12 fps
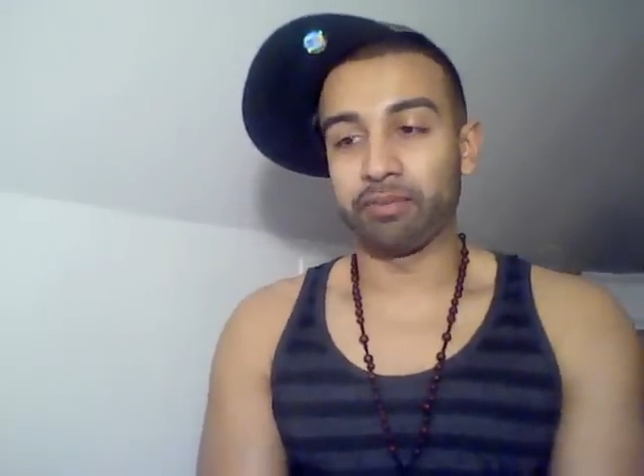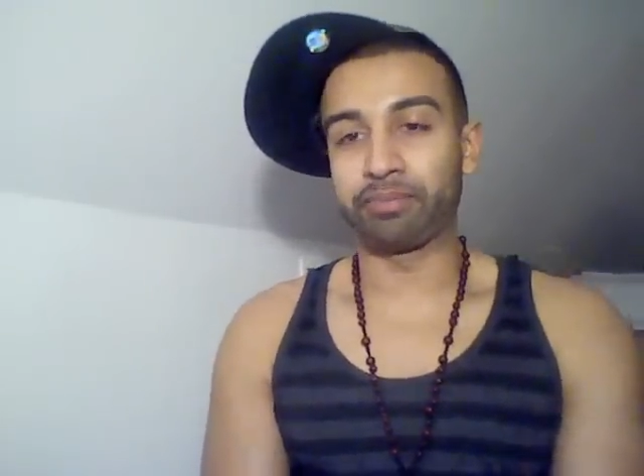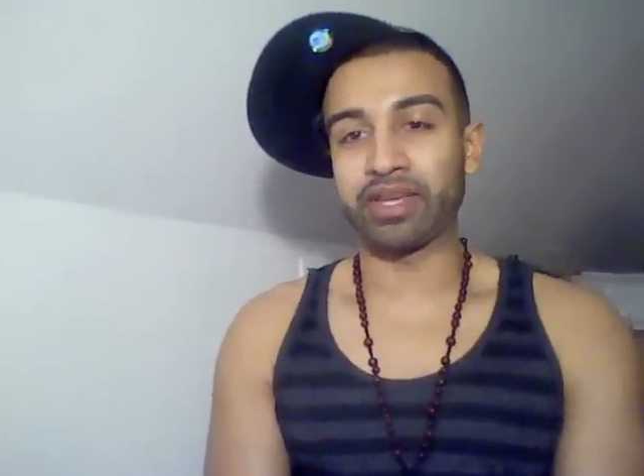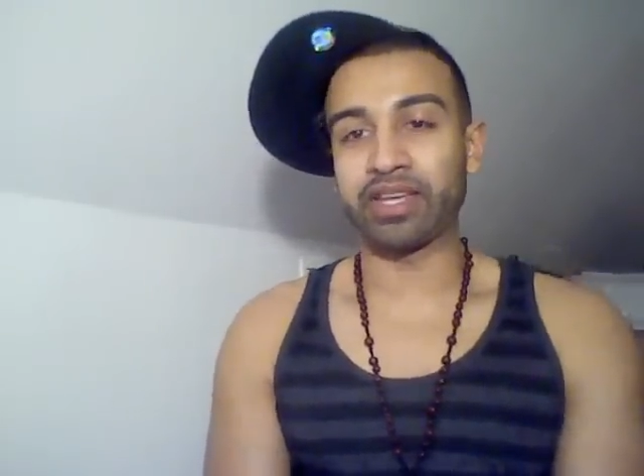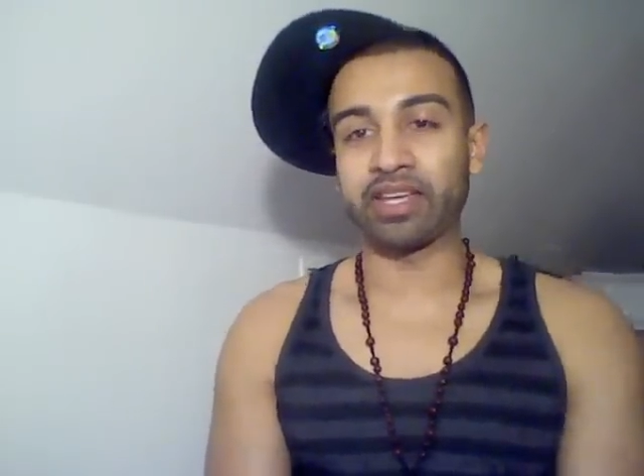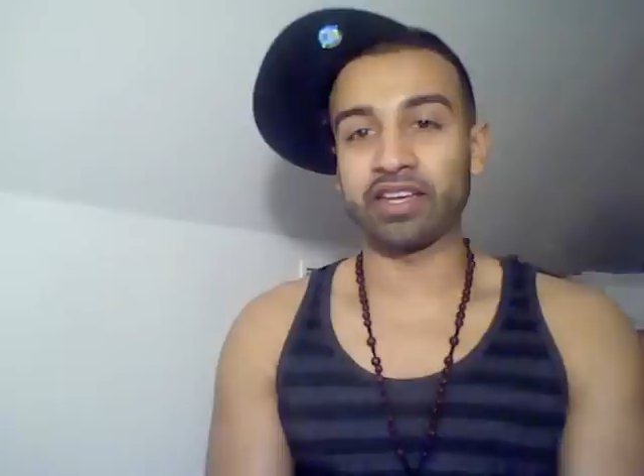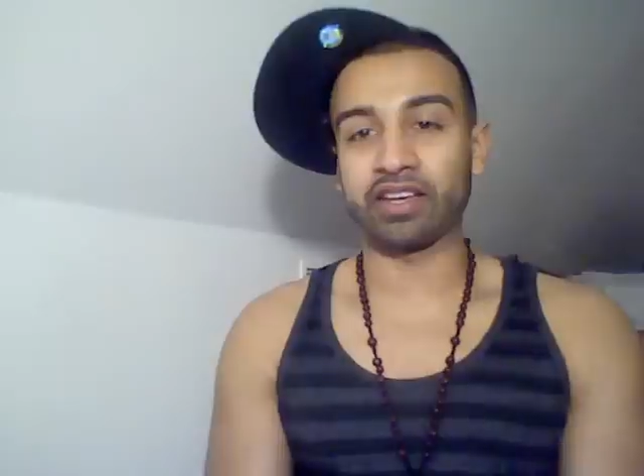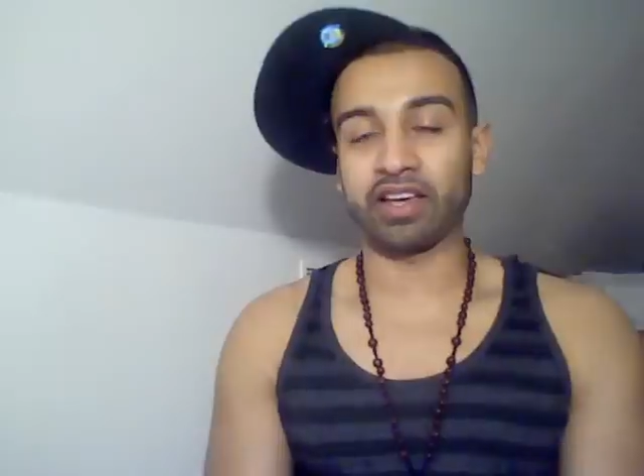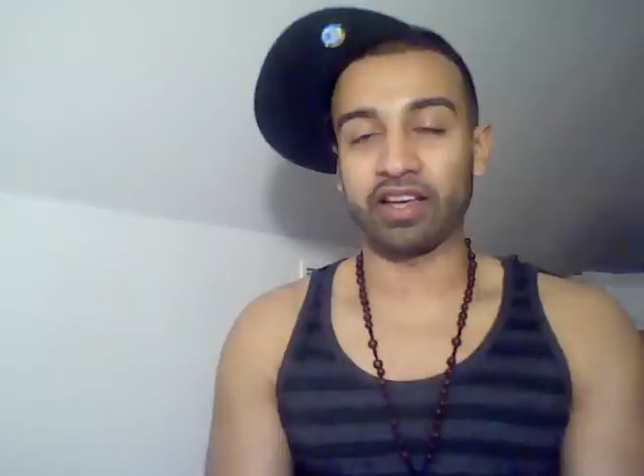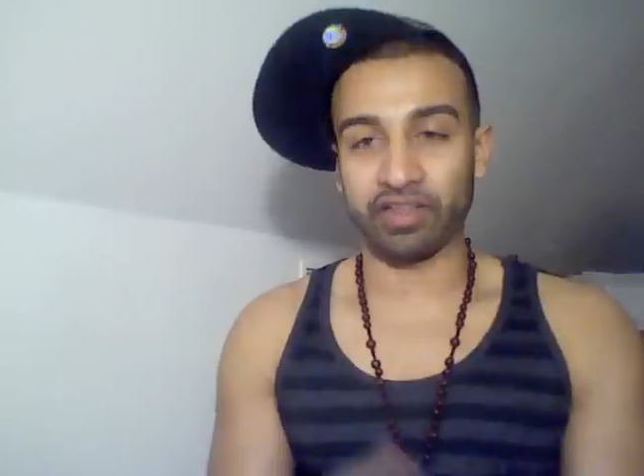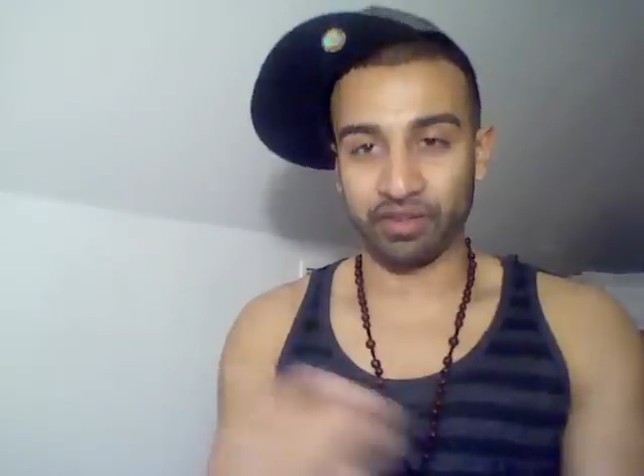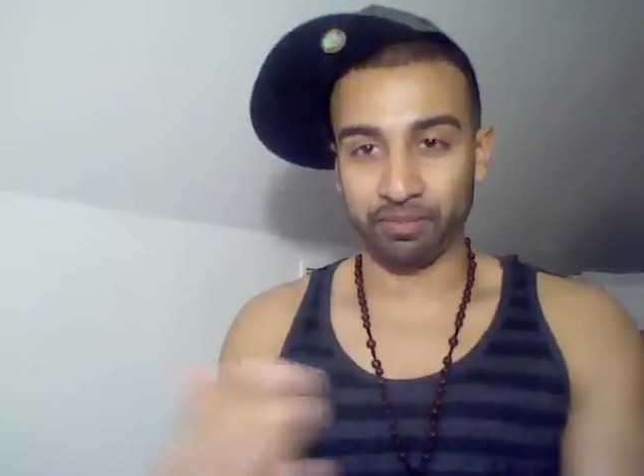being
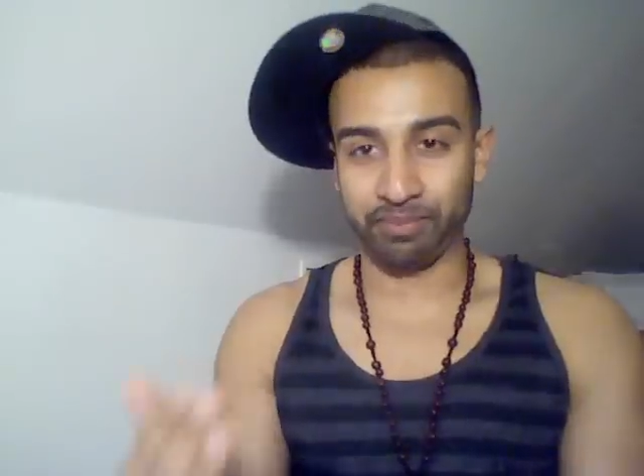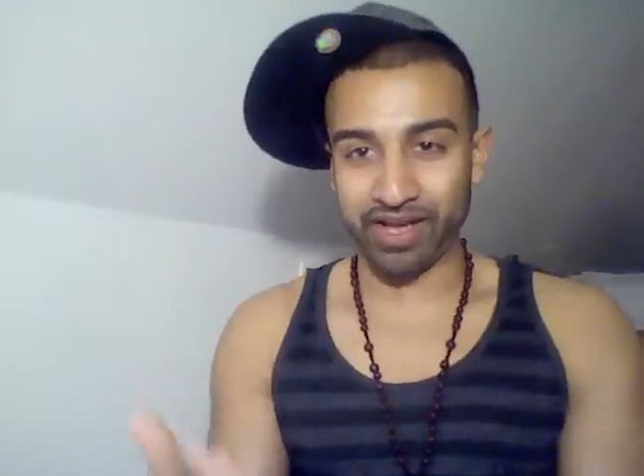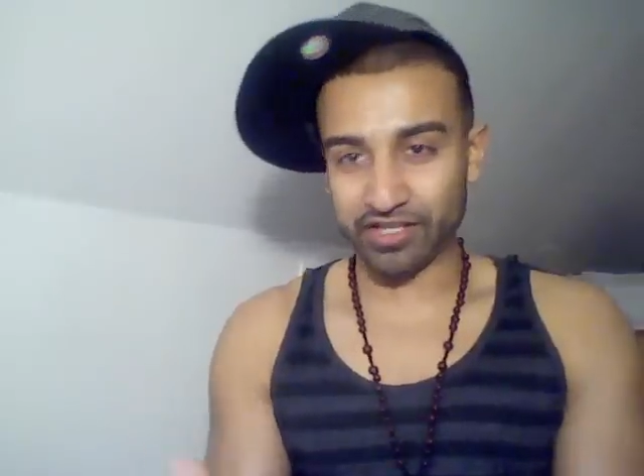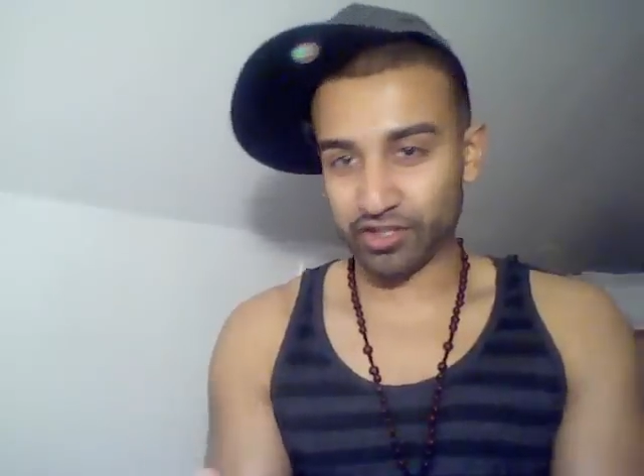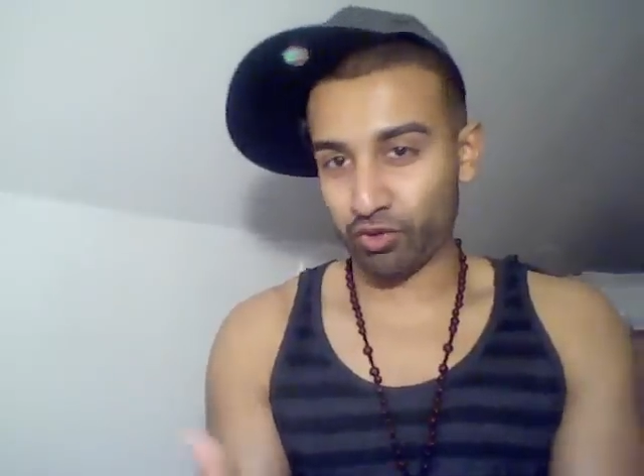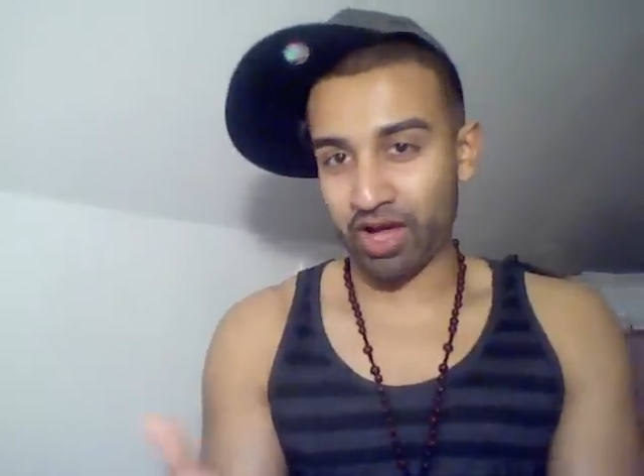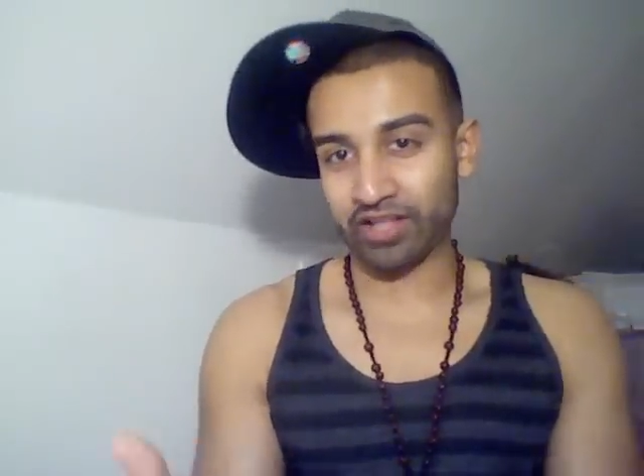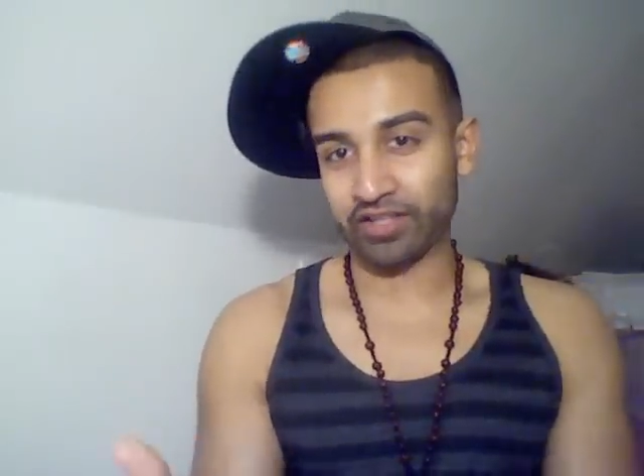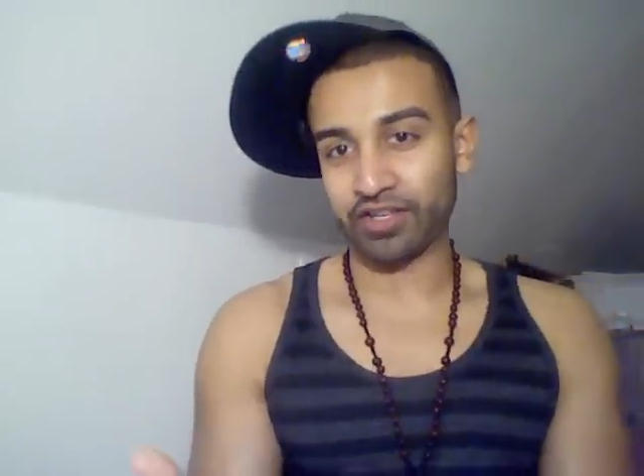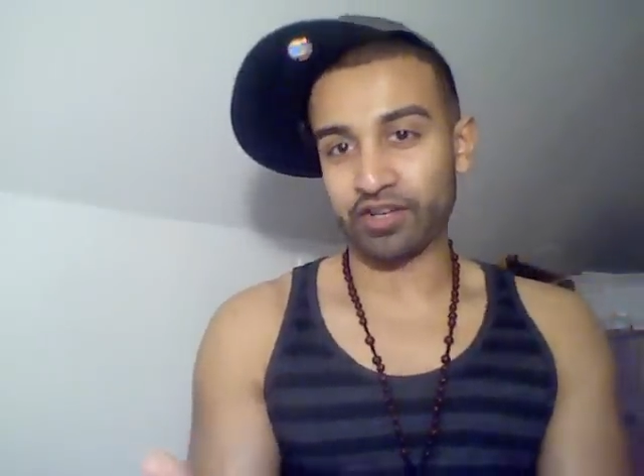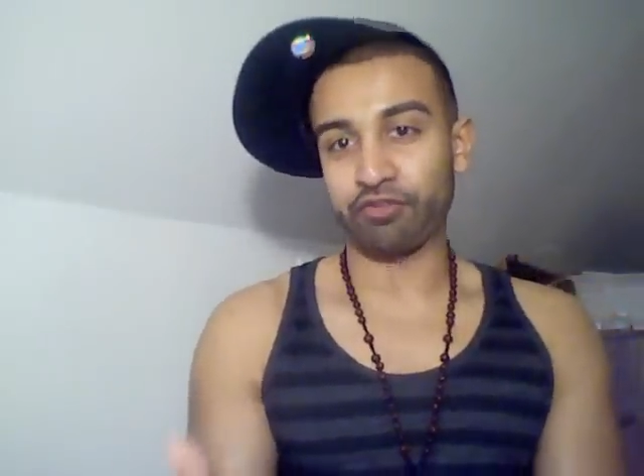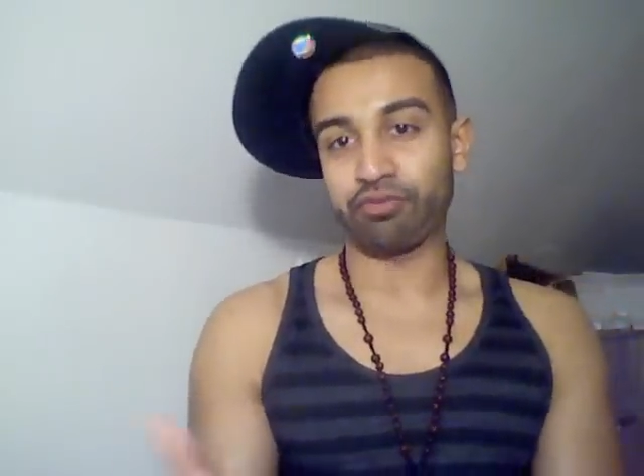the best
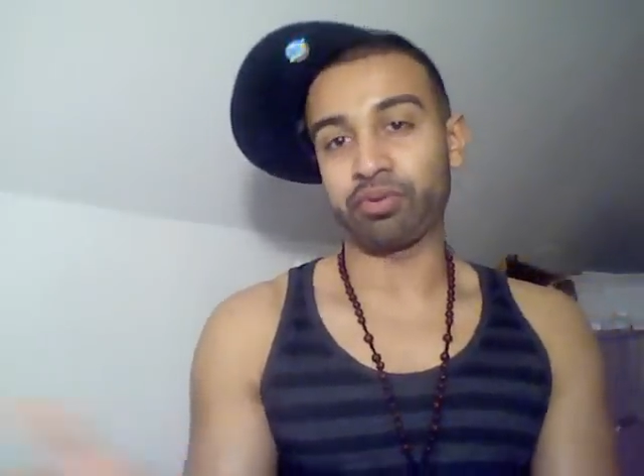quality of